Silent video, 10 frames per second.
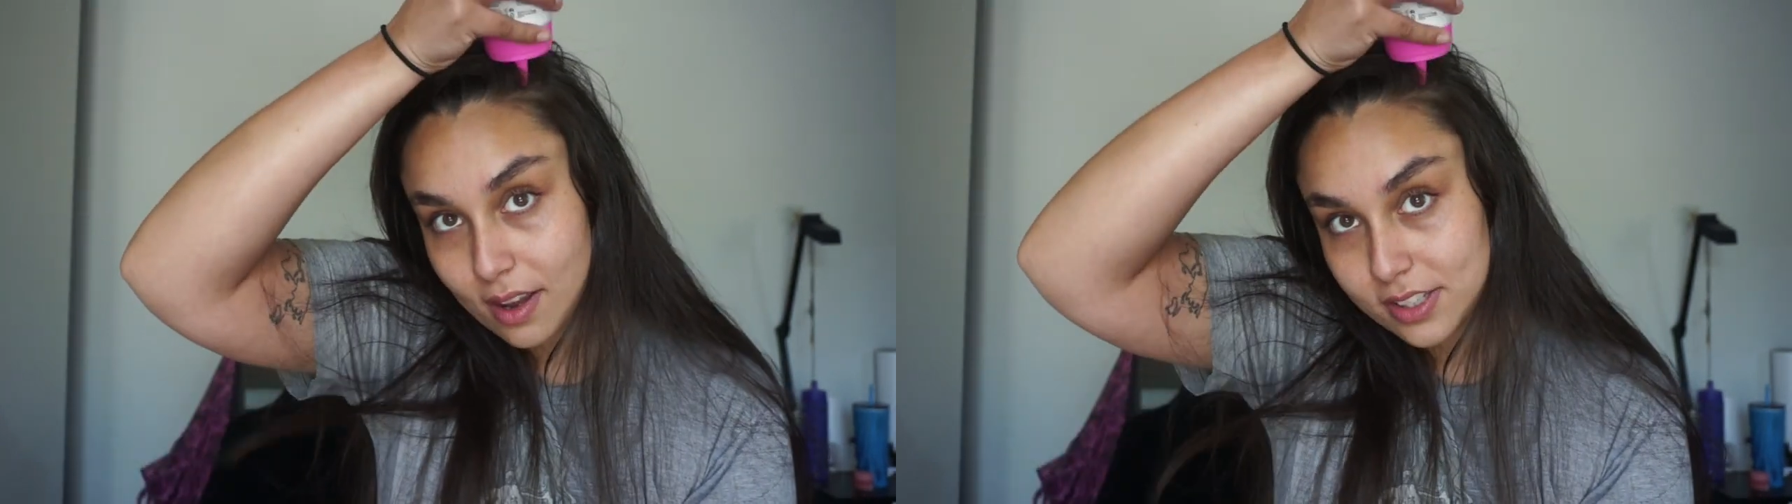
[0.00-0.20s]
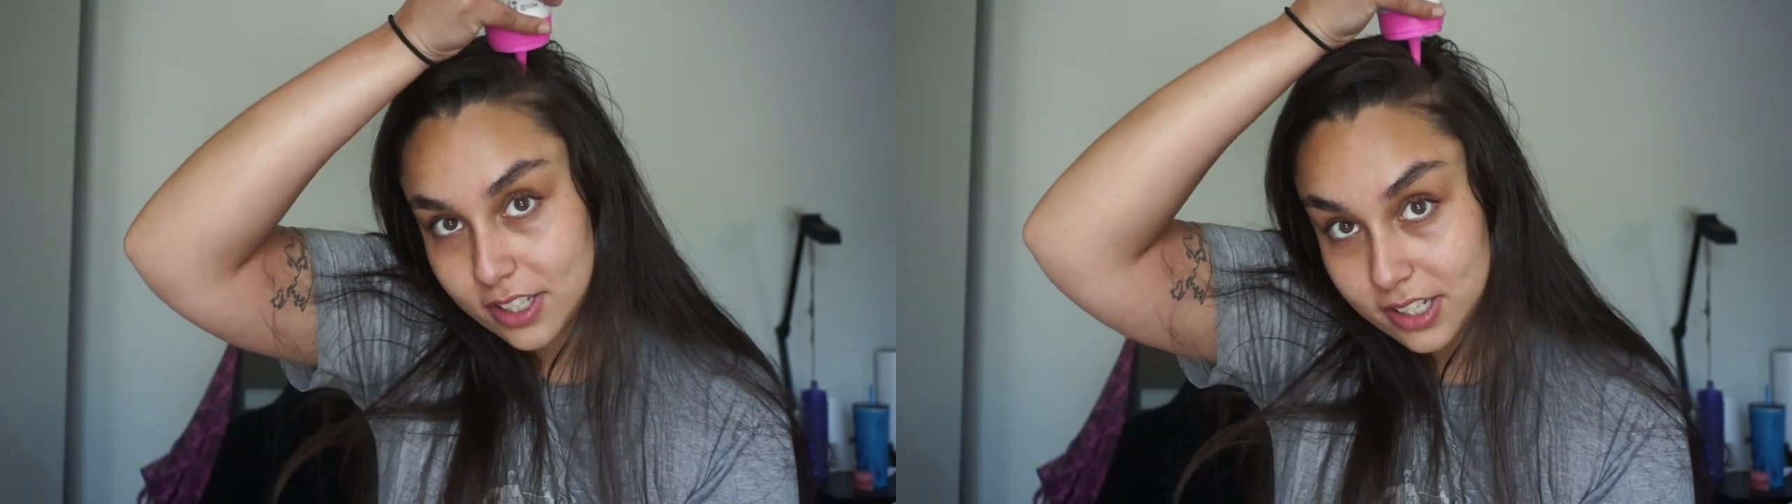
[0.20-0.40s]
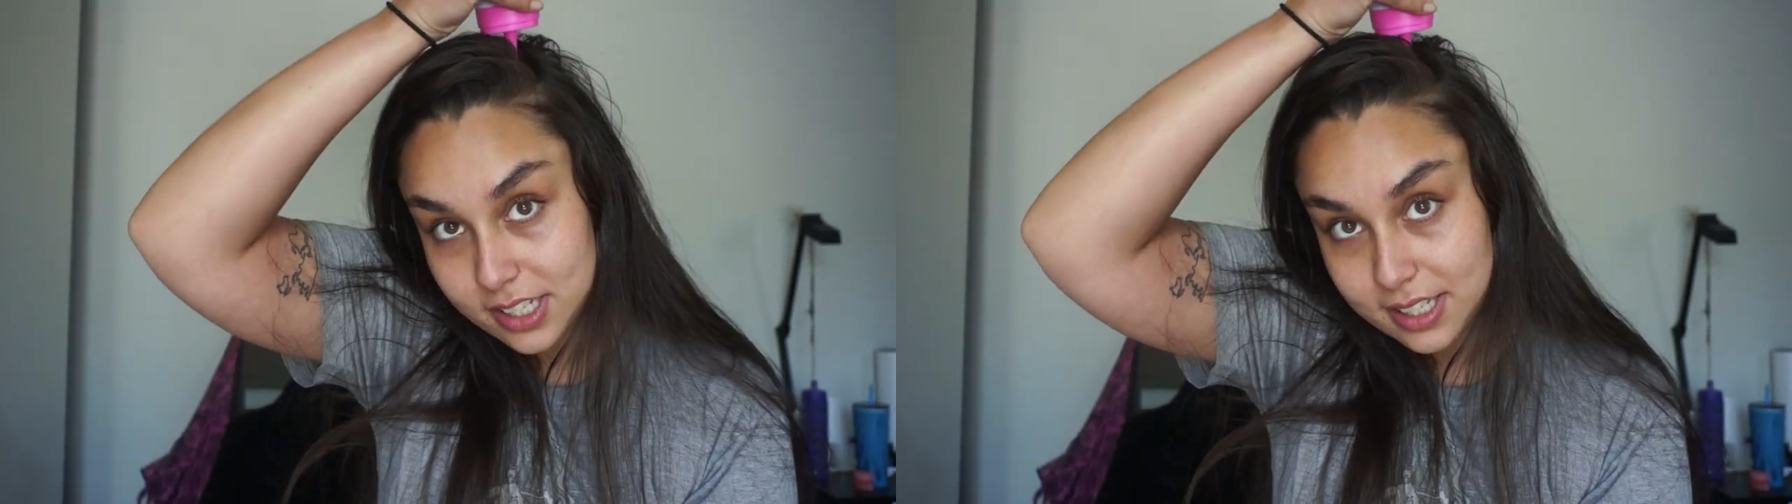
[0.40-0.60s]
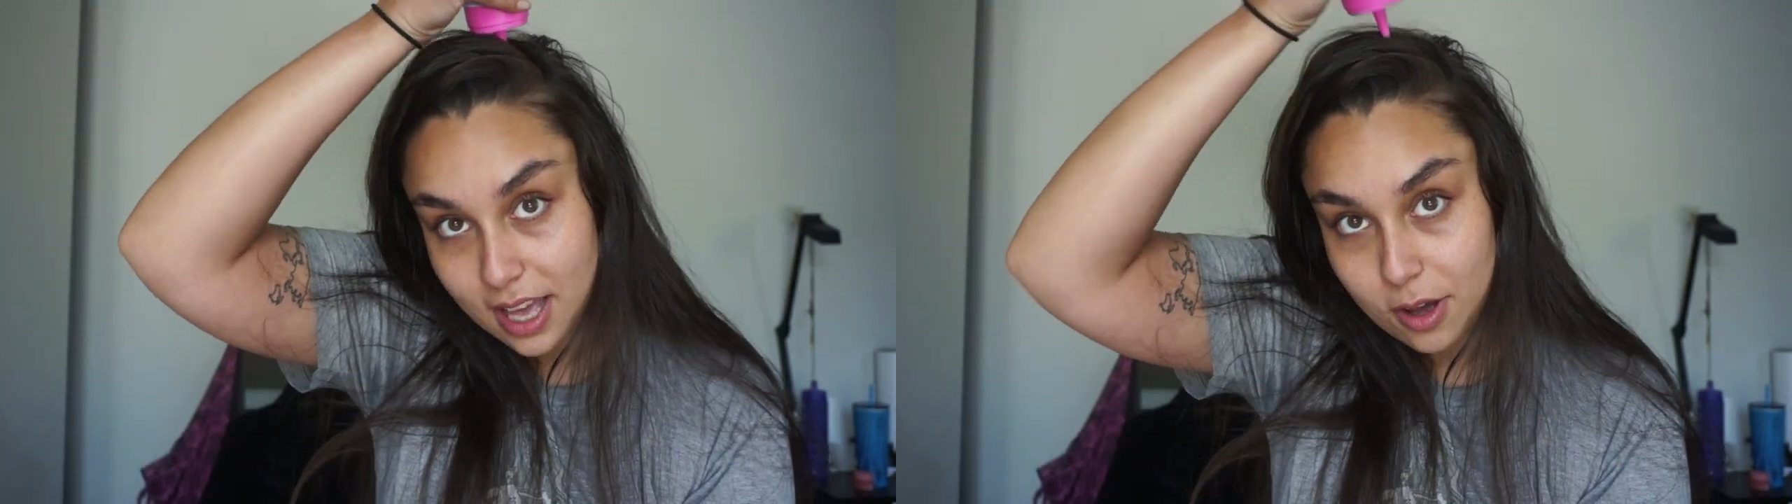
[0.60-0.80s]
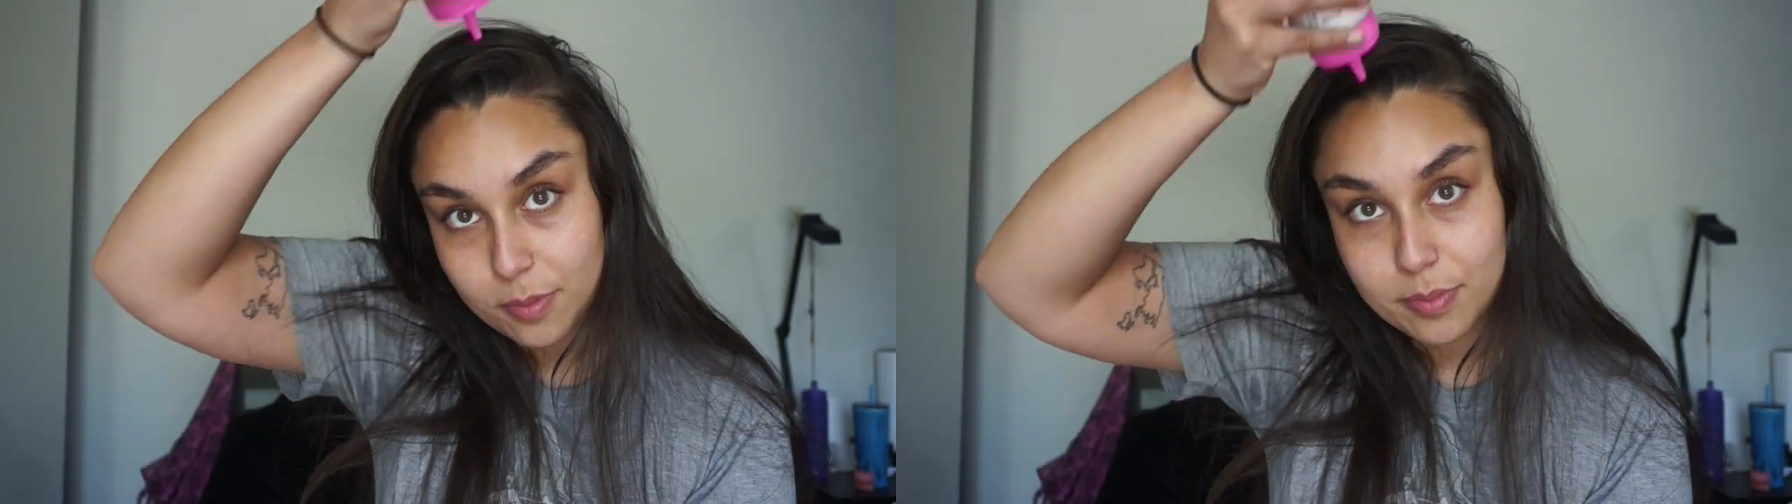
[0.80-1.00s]
to your
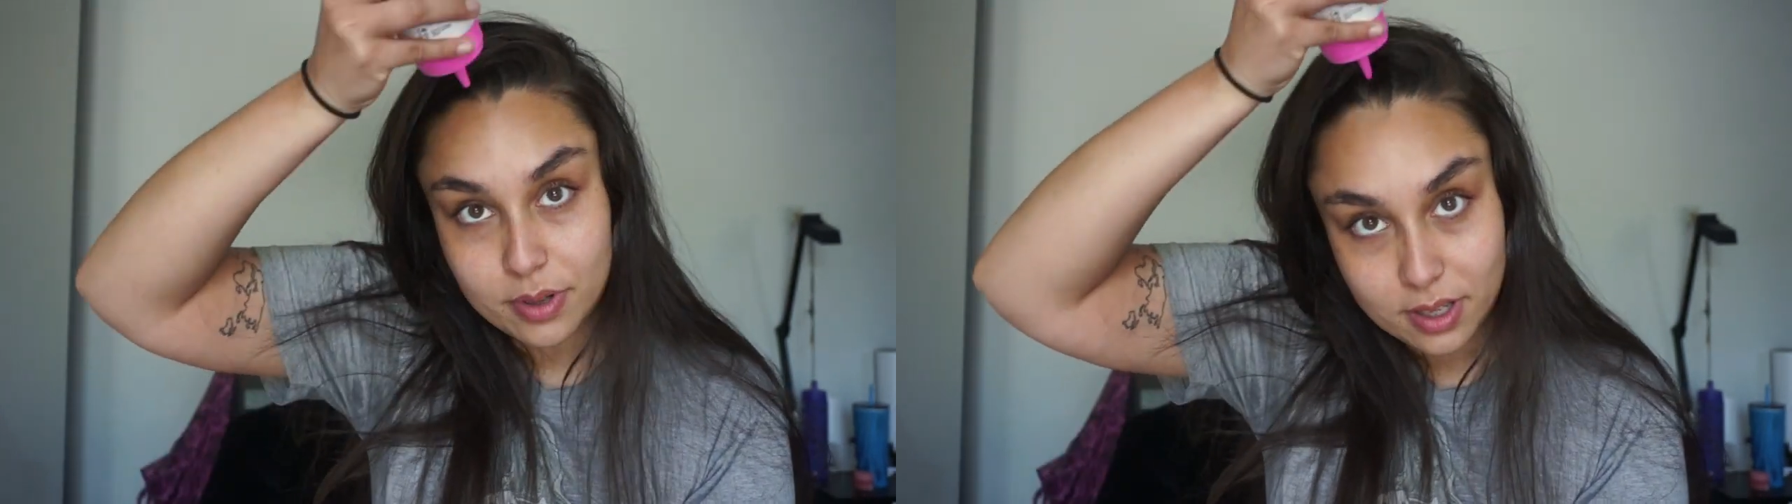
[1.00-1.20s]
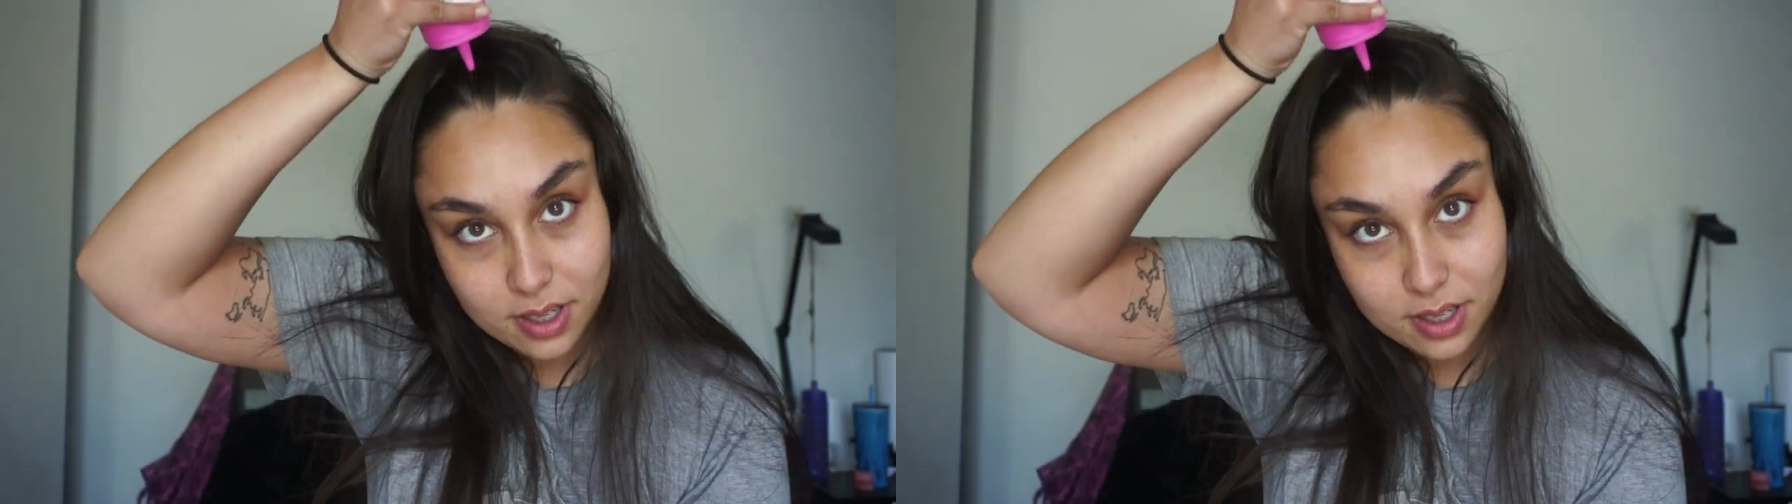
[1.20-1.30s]
scalp,